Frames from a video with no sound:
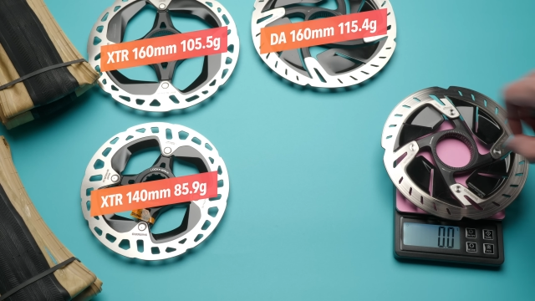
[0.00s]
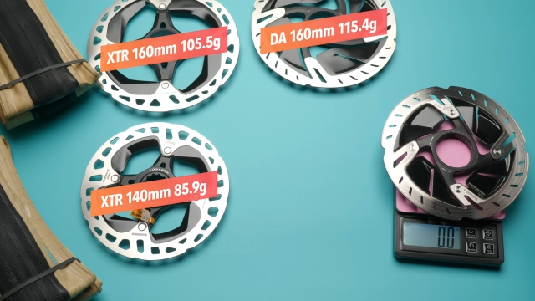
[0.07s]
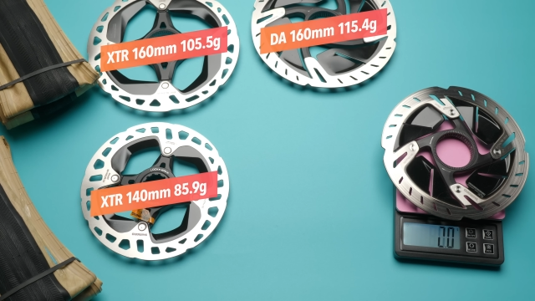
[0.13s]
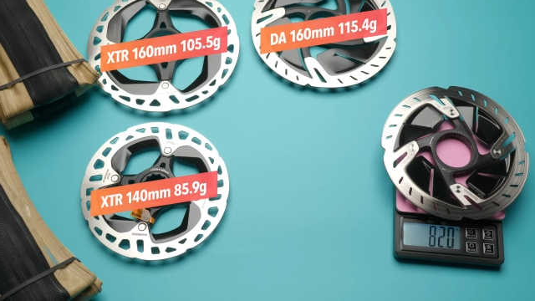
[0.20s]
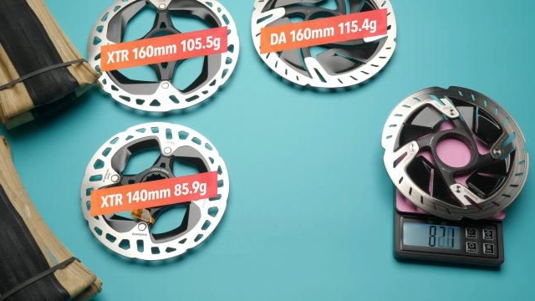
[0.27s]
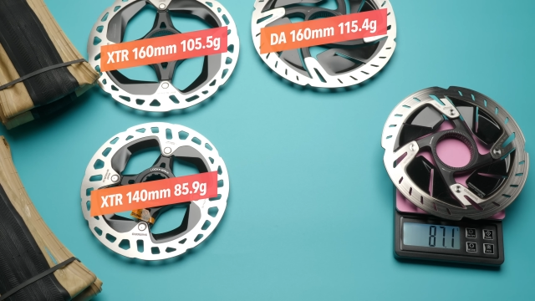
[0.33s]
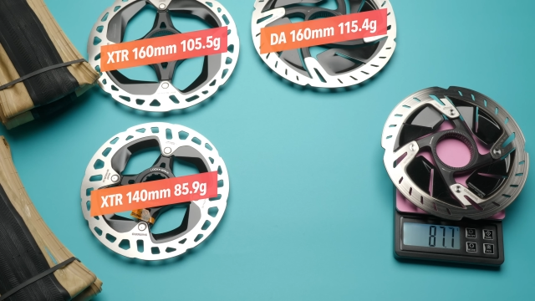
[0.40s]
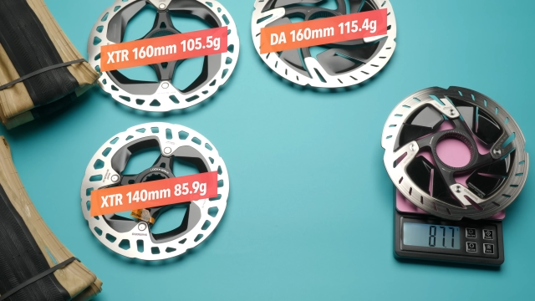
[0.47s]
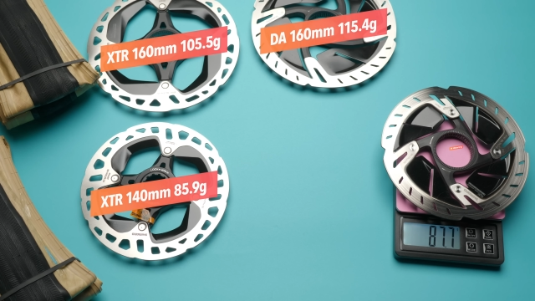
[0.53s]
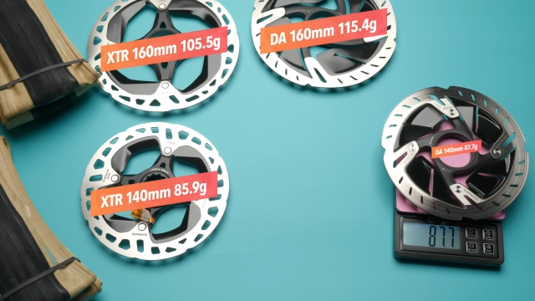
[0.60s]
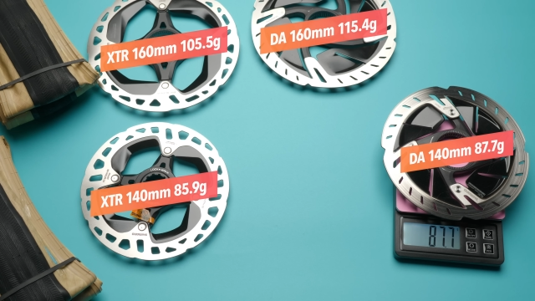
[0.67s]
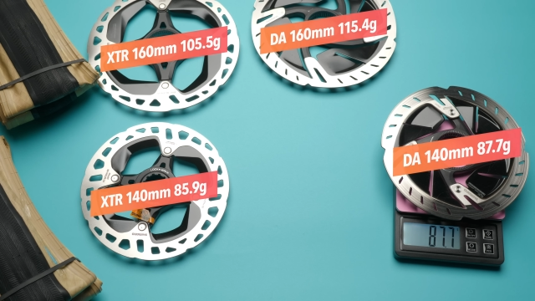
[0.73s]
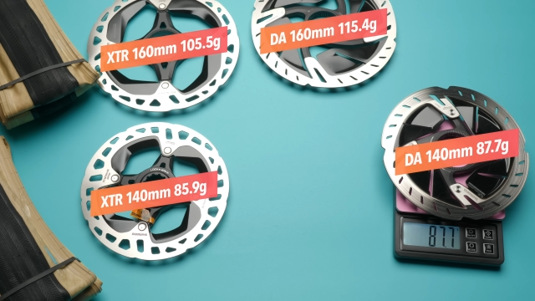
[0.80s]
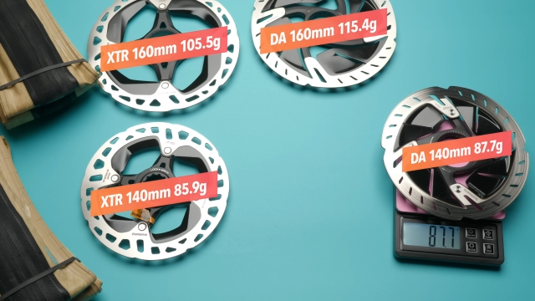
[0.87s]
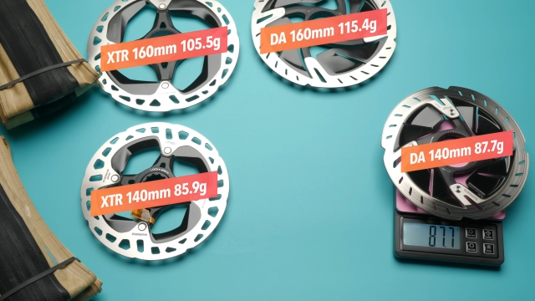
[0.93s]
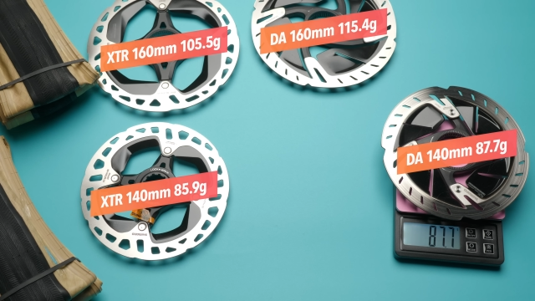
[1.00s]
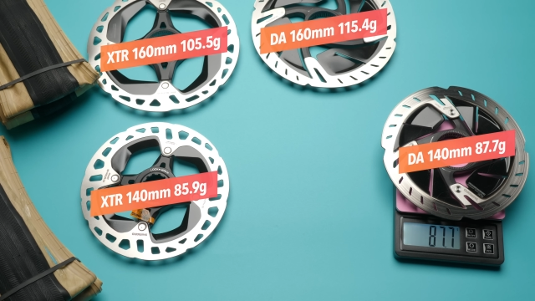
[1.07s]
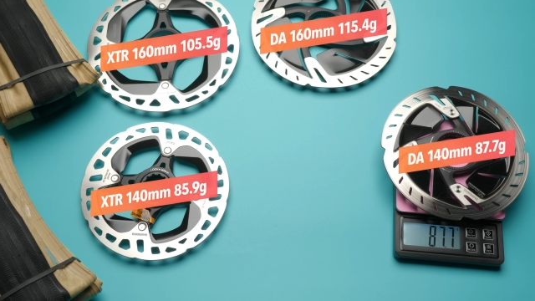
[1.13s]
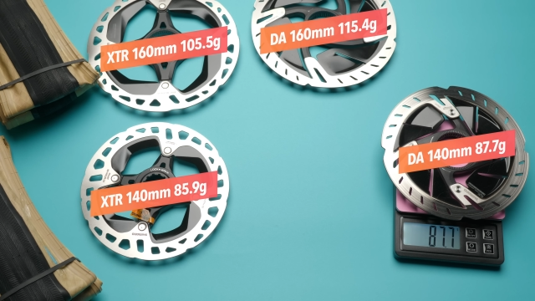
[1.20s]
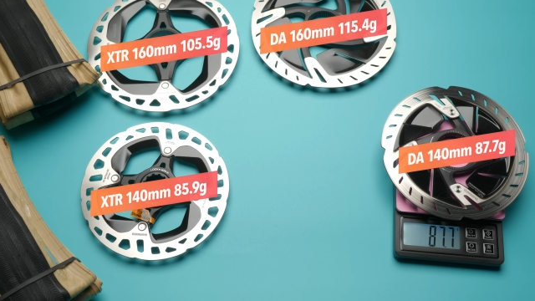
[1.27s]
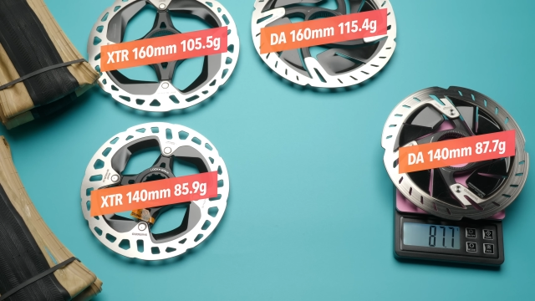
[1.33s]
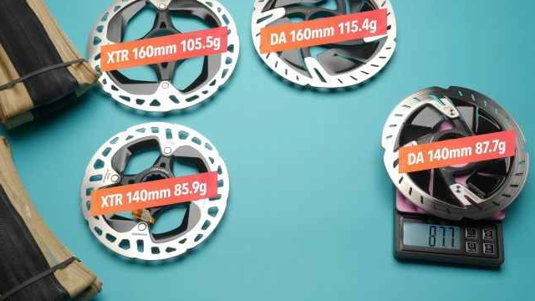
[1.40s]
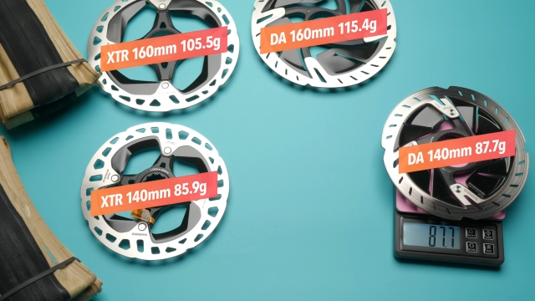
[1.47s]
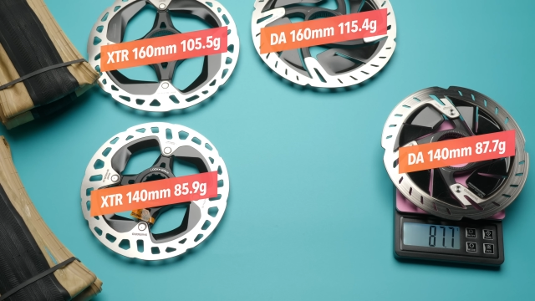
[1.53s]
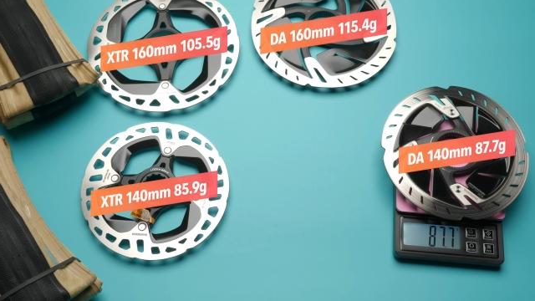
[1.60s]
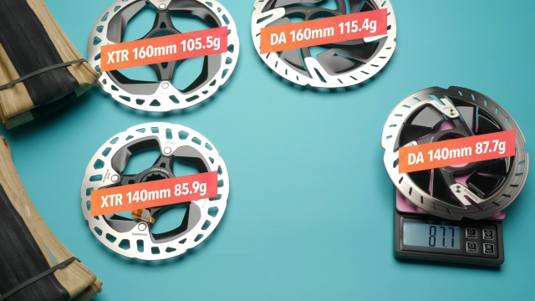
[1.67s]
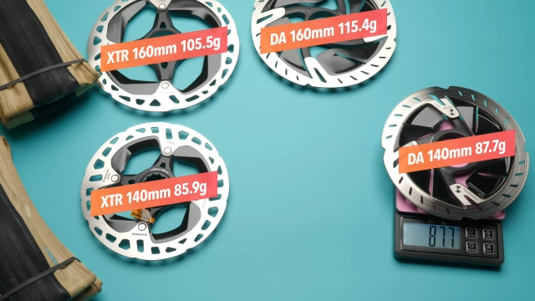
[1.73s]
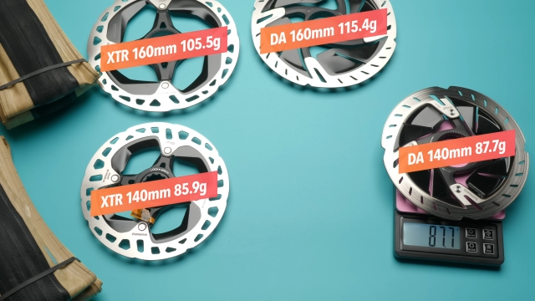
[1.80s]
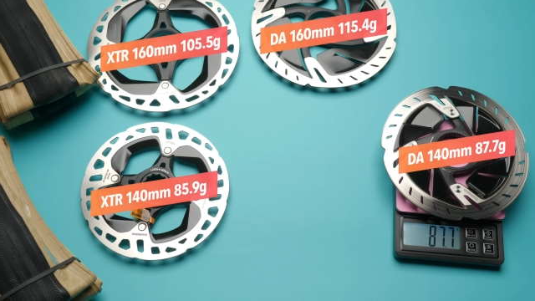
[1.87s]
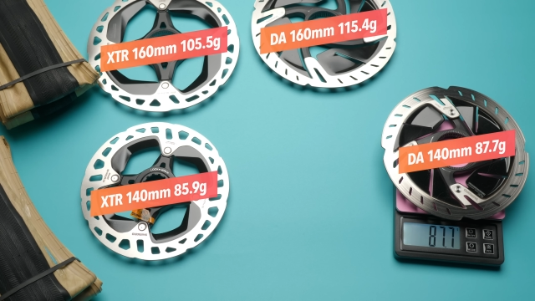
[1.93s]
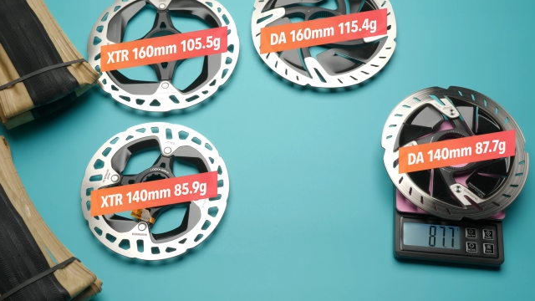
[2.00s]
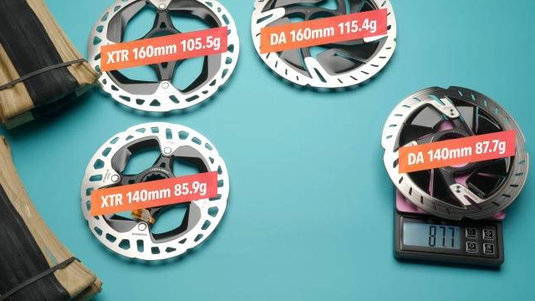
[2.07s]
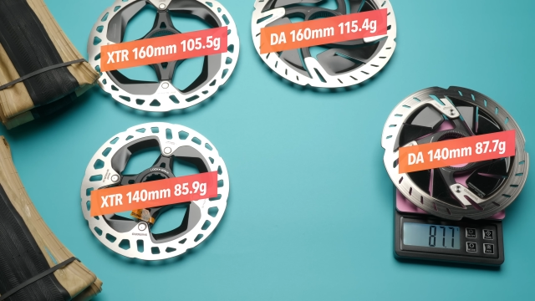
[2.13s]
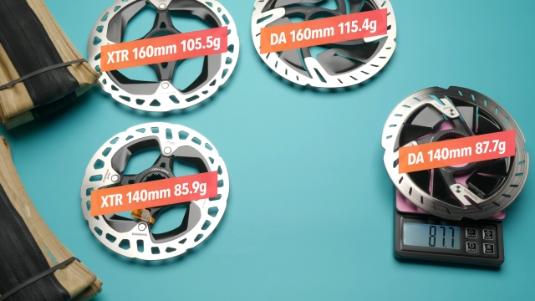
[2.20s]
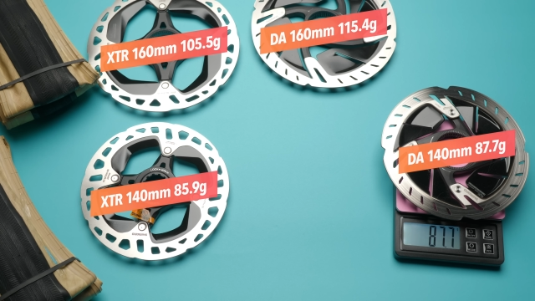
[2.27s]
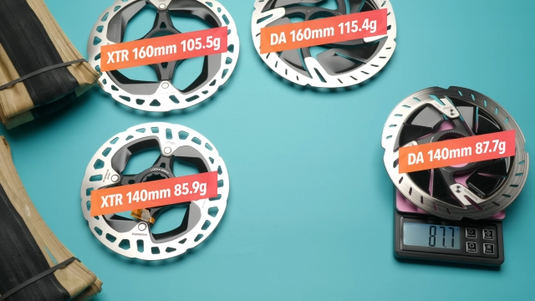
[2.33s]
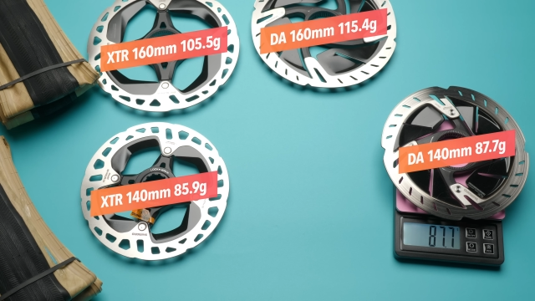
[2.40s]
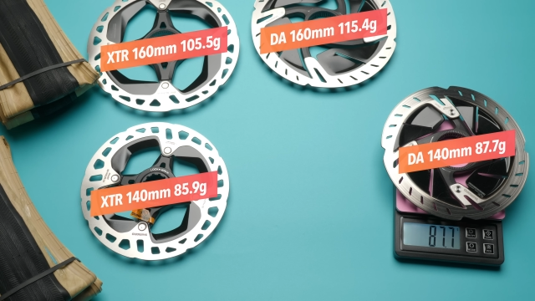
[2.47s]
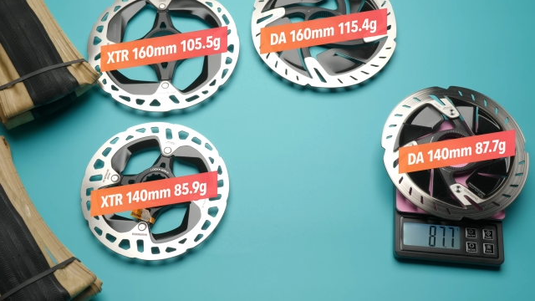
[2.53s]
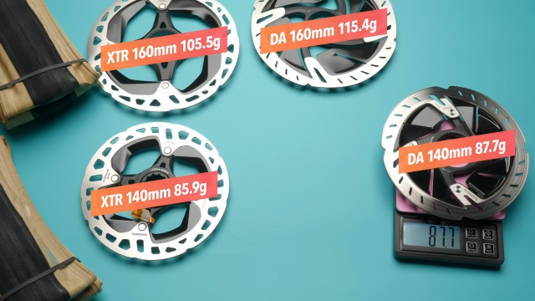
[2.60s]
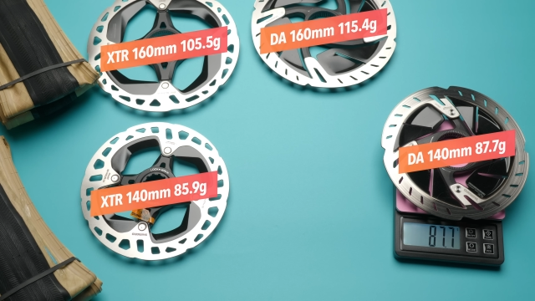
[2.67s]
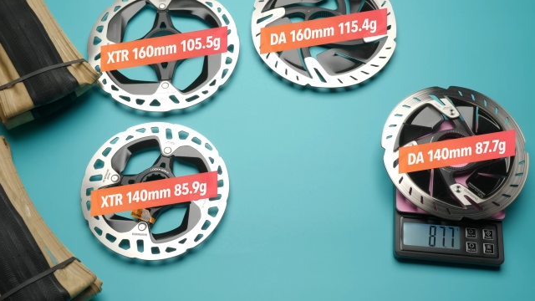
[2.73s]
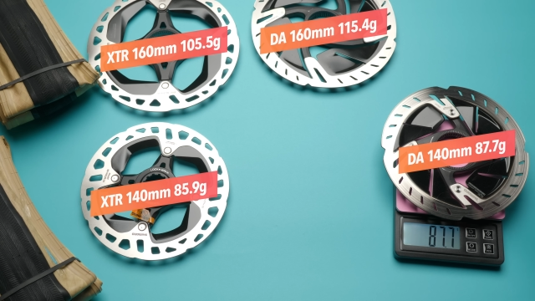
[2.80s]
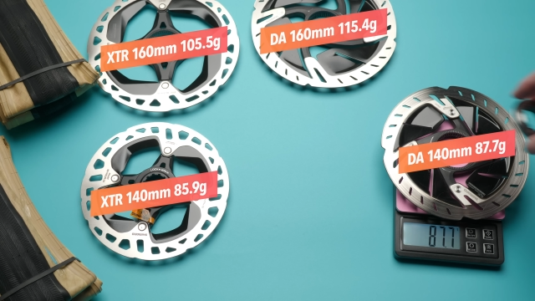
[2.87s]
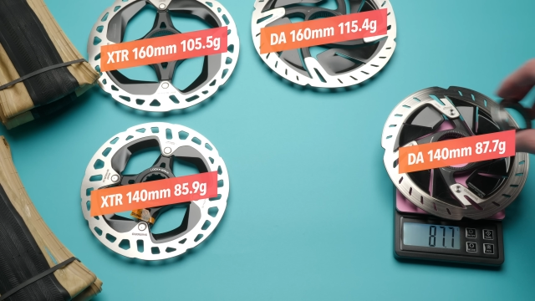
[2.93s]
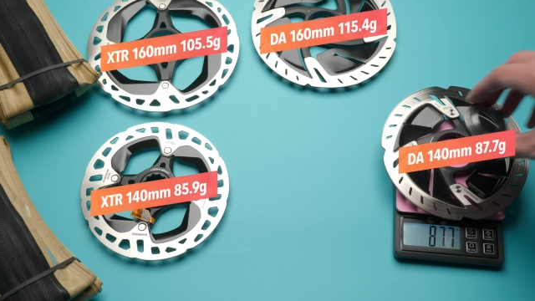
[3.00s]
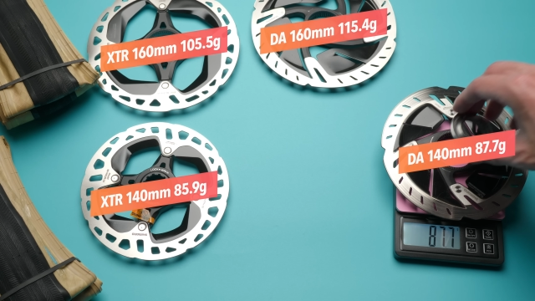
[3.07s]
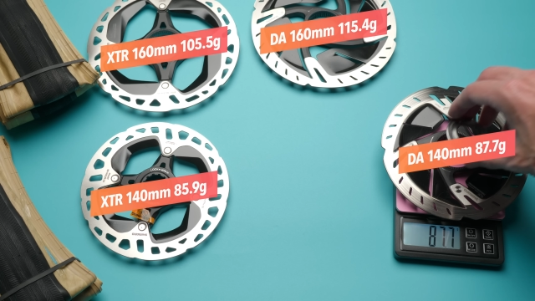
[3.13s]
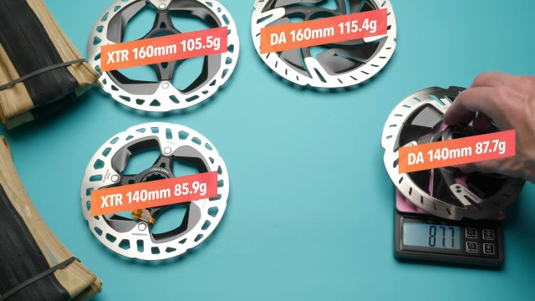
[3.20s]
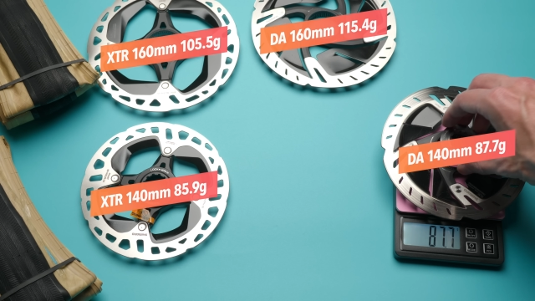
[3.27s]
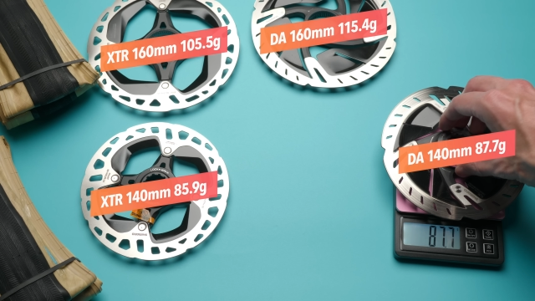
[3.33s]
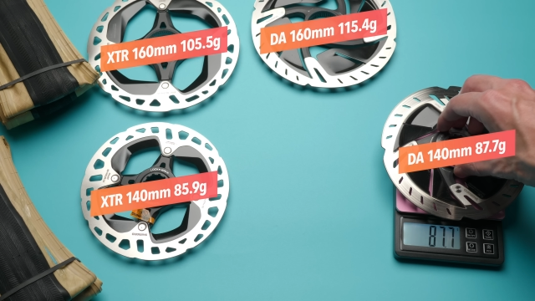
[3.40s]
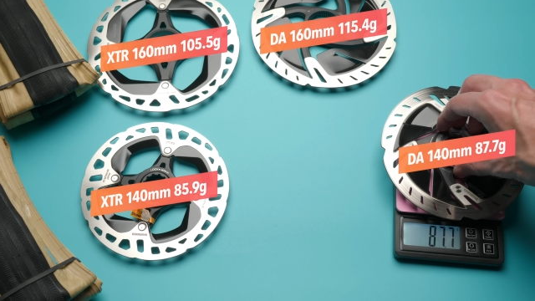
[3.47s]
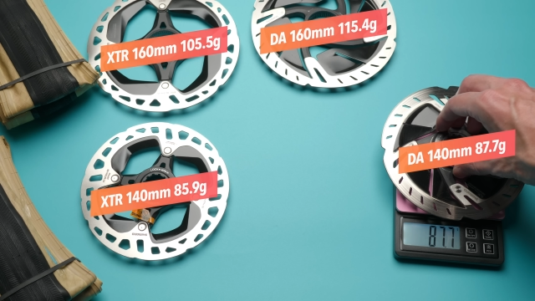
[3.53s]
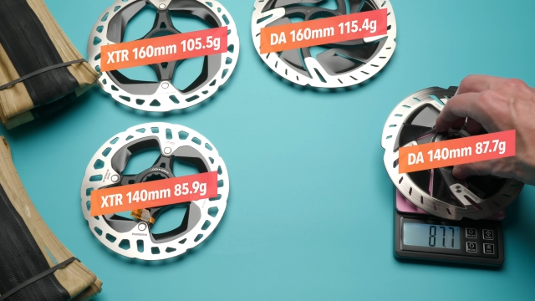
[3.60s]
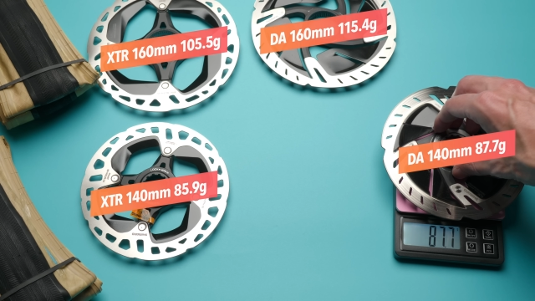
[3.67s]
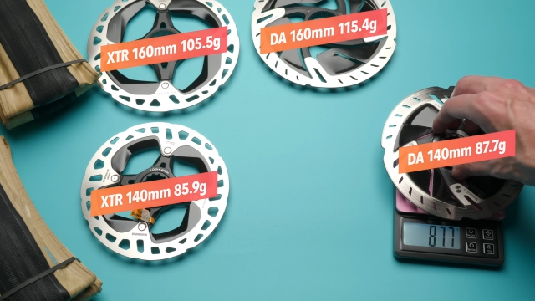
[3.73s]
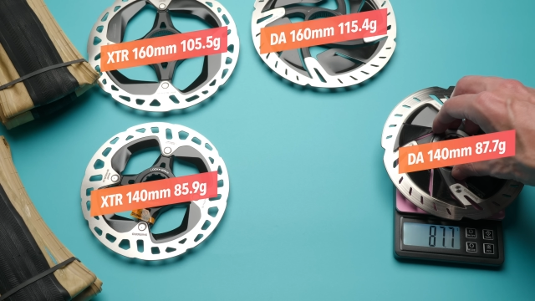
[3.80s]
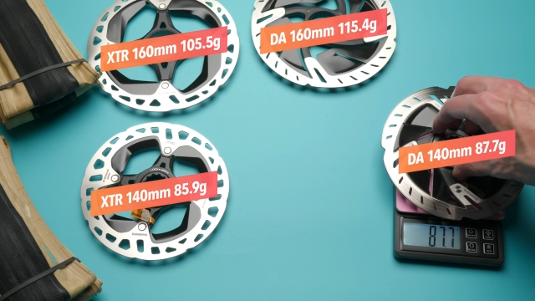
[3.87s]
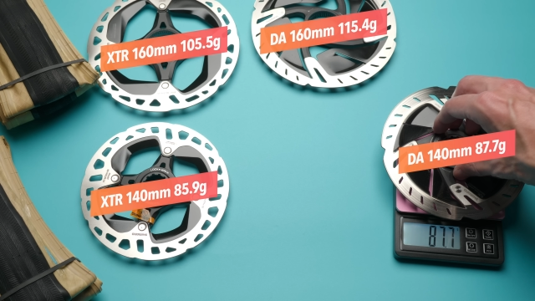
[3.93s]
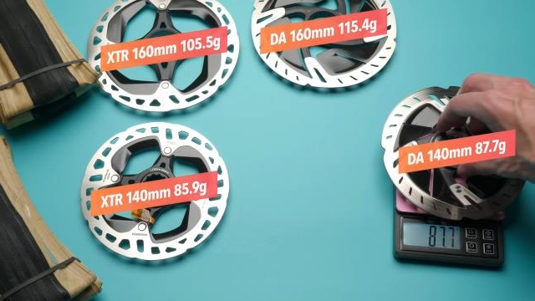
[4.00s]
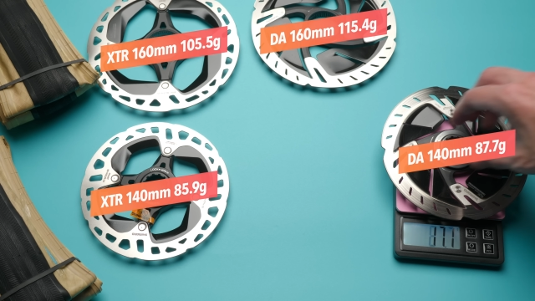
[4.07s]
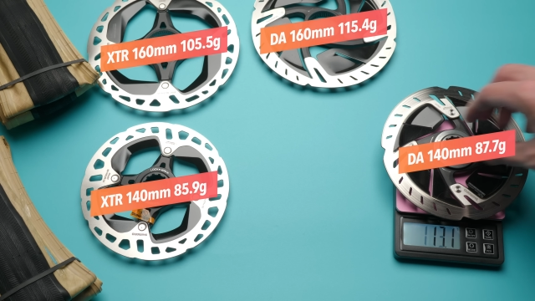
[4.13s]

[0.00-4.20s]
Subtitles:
(no speaker visible)